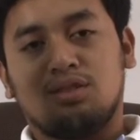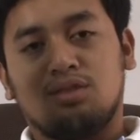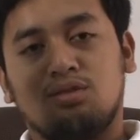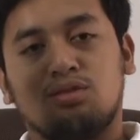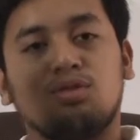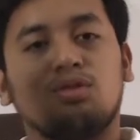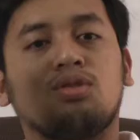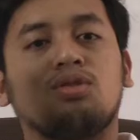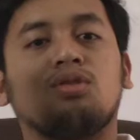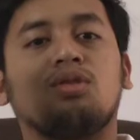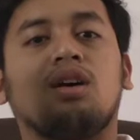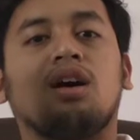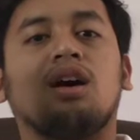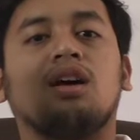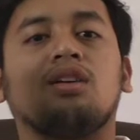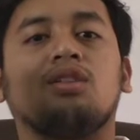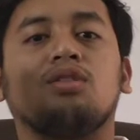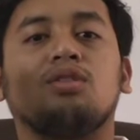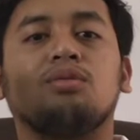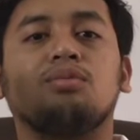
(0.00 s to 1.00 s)
So I
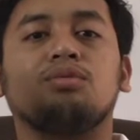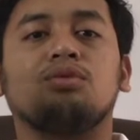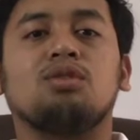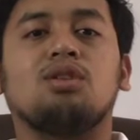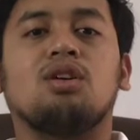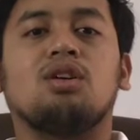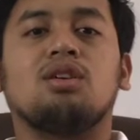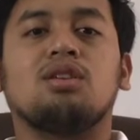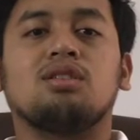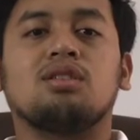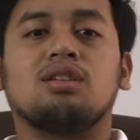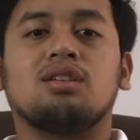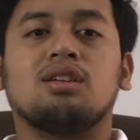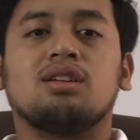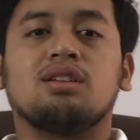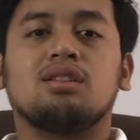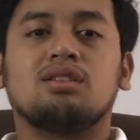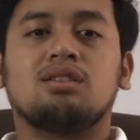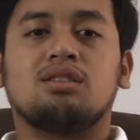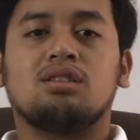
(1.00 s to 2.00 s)
hope you all
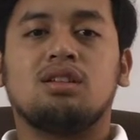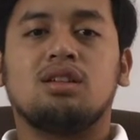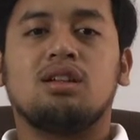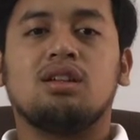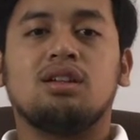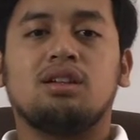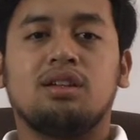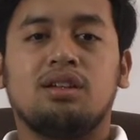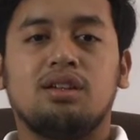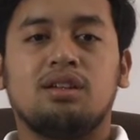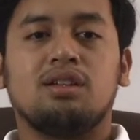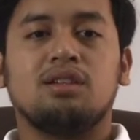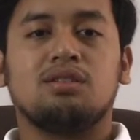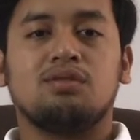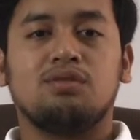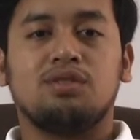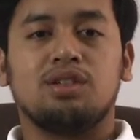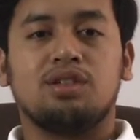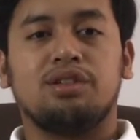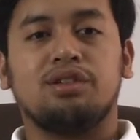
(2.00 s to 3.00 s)
still in this
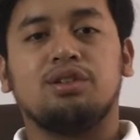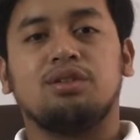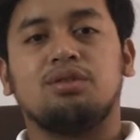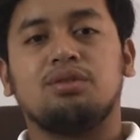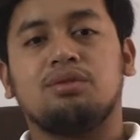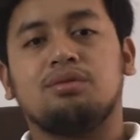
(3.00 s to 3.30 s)
video